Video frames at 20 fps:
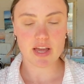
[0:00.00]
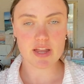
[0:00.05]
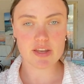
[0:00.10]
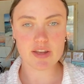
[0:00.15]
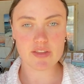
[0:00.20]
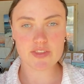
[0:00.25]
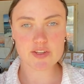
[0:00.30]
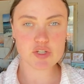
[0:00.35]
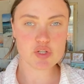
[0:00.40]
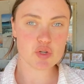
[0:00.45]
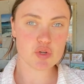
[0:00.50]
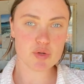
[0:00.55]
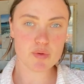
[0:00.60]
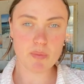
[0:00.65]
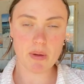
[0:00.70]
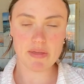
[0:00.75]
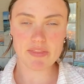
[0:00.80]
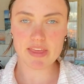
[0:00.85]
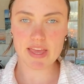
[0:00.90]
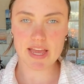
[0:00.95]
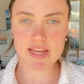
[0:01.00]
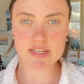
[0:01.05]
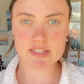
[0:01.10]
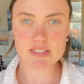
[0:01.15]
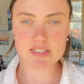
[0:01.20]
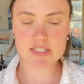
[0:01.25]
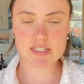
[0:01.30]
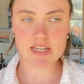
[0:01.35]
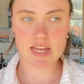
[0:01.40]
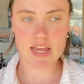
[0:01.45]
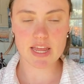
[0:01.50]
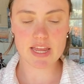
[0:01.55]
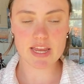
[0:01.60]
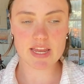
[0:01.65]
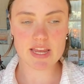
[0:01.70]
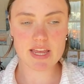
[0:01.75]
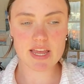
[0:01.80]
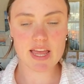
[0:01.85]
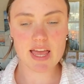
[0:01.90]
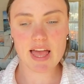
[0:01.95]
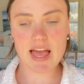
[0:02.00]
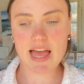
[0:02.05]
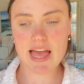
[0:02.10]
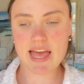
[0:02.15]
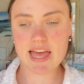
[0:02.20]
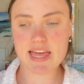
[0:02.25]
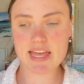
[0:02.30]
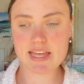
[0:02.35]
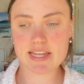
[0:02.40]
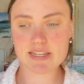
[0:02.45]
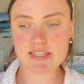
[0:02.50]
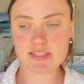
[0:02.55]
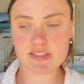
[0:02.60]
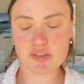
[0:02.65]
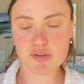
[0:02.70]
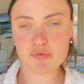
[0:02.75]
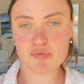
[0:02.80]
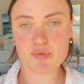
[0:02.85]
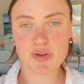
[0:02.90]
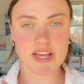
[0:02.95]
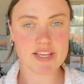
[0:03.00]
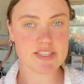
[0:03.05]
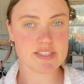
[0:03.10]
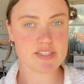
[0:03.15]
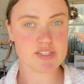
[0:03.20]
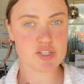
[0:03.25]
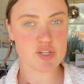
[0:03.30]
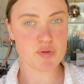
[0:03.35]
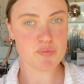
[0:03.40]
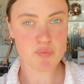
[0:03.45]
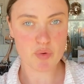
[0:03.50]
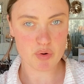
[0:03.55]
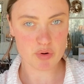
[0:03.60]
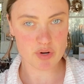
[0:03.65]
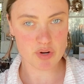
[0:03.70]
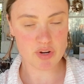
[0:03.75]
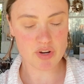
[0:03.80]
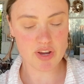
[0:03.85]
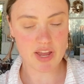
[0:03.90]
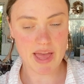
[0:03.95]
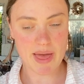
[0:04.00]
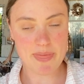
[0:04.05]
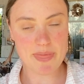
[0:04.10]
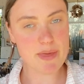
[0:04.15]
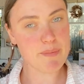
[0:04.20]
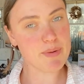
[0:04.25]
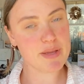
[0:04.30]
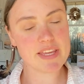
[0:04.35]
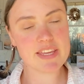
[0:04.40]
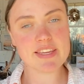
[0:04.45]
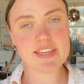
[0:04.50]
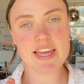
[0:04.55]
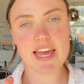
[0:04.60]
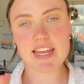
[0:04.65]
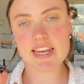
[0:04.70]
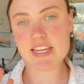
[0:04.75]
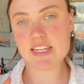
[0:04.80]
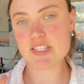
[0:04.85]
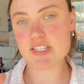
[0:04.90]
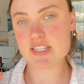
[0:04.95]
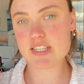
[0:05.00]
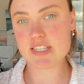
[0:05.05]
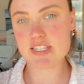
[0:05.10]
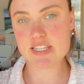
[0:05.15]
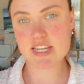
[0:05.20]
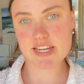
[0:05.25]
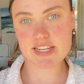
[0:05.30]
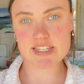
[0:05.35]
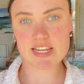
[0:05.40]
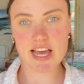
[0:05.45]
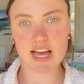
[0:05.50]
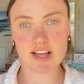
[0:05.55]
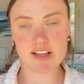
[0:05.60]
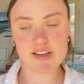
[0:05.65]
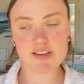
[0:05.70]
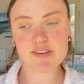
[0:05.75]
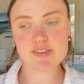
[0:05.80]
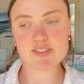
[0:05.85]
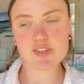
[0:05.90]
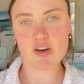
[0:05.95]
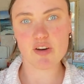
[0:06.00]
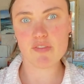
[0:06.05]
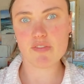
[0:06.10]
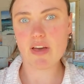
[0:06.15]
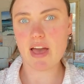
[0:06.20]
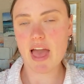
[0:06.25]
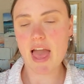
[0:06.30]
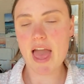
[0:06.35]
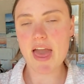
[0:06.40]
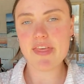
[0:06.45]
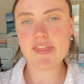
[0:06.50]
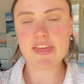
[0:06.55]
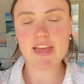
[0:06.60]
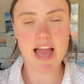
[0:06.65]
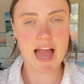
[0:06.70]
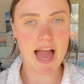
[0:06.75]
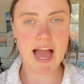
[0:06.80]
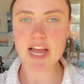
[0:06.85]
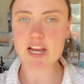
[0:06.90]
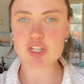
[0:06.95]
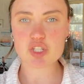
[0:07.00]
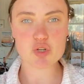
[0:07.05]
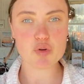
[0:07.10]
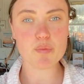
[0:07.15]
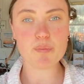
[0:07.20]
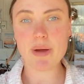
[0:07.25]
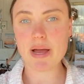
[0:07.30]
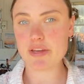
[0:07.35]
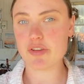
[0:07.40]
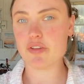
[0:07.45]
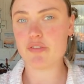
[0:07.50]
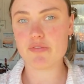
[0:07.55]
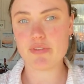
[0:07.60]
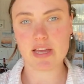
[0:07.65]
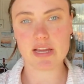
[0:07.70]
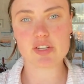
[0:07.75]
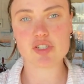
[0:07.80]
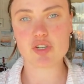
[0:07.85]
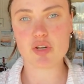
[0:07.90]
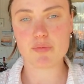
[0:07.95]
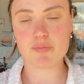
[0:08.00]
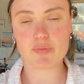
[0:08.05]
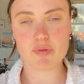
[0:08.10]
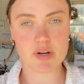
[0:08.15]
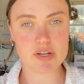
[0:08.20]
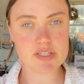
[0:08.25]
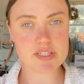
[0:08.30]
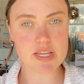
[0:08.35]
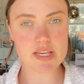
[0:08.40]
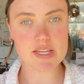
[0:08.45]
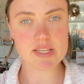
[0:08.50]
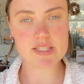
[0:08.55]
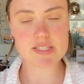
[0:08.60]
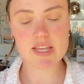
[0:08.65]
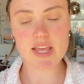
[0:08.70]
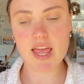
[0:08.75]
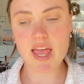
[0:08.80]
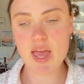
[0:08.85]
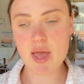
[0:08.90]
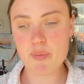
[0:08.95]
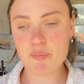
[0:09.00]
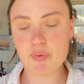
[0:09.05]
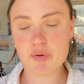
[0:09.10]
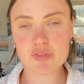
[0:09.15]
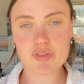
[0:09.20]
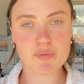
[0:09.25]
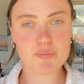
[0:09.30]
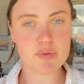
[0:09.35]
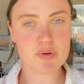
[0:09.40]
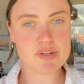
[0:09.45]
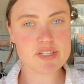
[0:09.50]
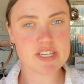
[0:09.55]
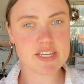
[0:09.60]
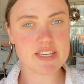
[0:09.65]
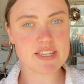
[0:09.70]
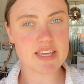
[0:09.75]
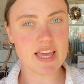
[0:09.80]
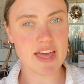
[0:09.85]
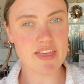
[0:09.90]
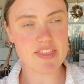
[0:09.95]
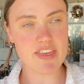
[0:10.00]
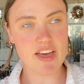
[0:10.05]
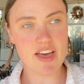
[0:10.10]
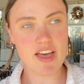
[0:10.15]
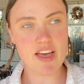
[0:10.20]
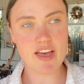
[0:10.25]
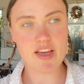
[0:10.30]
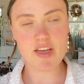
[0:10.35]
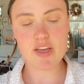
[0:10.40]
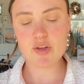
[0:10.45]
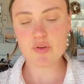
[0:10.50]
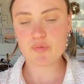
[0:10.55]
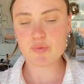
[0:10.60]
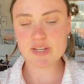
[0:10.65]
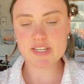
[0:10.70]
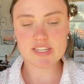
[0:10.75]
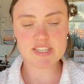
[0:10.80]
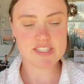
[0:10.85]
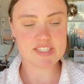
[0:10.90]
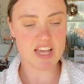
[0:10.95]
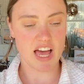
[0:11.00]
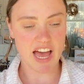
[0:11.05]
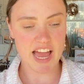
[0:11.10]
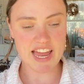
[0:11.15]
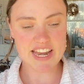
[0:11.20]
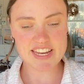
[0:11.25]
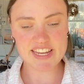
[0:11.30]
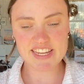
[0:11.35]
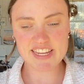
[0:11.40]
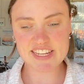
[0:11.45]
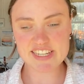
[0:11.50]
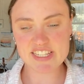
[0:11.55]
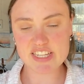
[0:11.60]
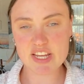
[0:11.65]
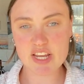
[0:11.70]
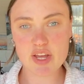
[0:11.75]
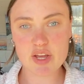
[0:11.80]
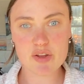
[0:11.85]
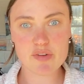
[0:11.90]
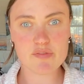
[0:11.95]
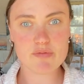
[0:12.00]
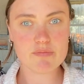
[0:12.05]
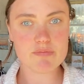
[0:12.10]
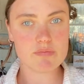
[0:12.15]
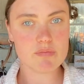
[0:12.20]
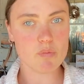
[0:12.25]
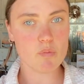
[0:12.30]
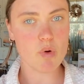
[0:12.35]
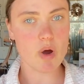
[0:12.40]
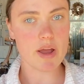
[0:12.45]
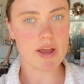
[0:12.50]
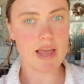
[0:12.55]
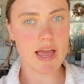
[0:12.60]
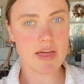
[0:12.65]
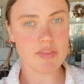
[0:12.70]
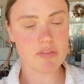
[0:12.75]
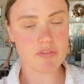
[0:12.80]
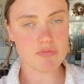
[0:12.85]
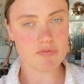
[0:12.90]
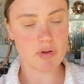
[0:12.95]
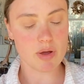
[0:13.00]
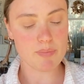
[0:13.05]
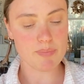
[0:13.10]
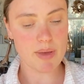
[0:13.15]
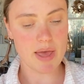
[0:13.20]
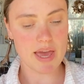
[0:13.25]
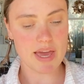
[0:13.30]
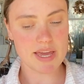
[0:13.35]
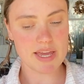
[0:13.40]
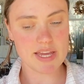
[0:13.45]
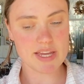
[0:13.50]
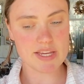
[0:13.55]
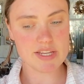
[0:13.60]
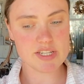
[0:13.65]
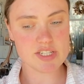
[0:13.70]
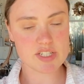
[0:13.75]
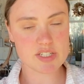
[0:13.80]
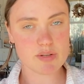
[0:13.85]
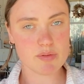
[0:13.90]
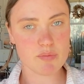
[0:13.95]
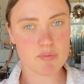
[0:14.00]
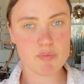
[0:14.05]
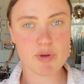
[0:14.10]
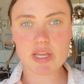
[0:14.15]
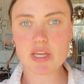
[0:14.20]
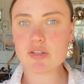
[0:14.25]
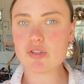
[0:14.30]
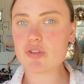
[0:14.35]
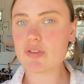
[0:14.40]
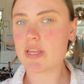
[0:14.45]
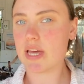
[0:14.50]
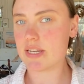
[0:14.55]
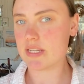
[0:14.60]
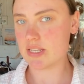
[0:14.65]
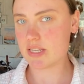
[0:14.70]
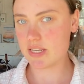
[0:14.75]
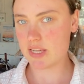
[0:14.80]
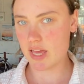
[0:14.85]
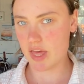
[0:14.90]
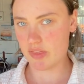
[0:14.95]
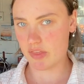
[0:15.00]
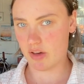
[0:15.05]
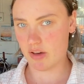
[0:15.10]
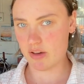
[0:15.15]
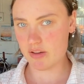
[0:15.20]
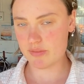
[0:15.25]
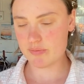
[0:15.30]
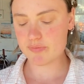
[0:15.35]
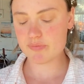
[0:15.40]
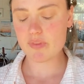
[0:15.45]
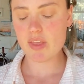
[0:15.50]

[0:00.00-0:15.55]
another 2 by the end of the day and the rest tomorrow, and then we can get into the details of the actual manufacture process, put the book together, redesign it, work out the front page. We can do that together.